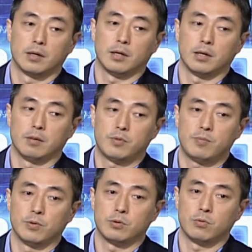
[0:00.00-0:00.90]
uh,
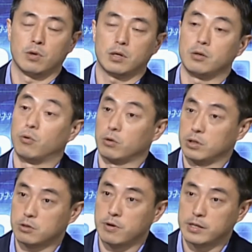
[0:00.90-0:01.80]
people who wanted
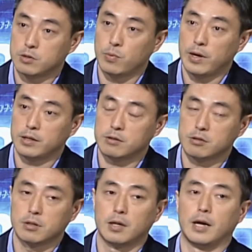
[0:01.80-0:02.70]
organ
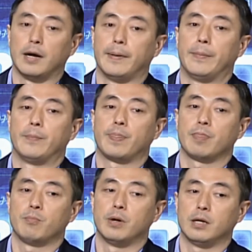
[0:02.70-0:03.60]
transplants.
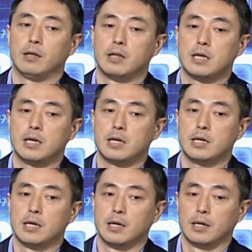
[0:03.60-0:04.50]
Um, but
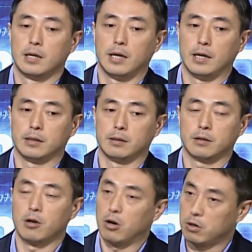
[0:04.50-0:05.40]
the uh,
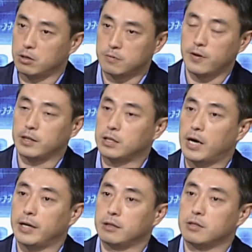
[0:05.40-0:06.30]
their guard is very
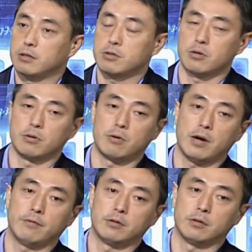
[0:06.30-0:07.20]
tight, and so you
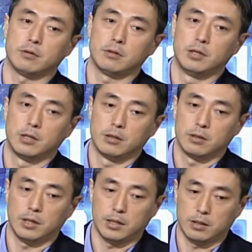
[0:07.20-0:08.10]
have to
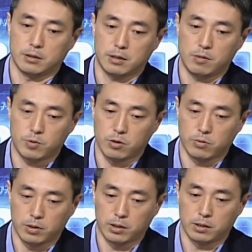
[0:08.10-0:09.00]
keep
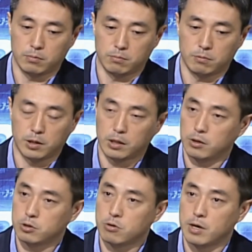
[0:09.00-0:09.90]
going and mm. winning
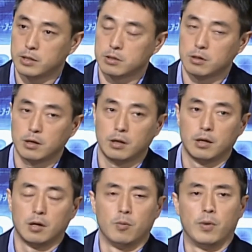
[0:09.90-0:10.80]
their trust.
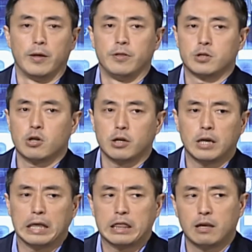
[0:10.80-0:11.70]
But the
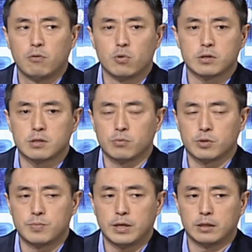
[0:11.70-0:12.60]
shocking thing was it
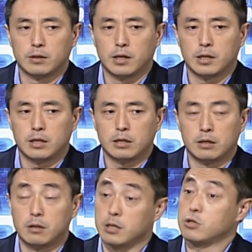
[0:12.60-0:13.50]
was being done in an
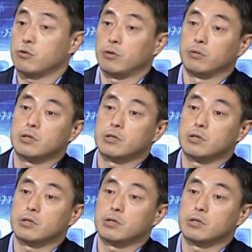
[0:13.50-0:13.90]
industrial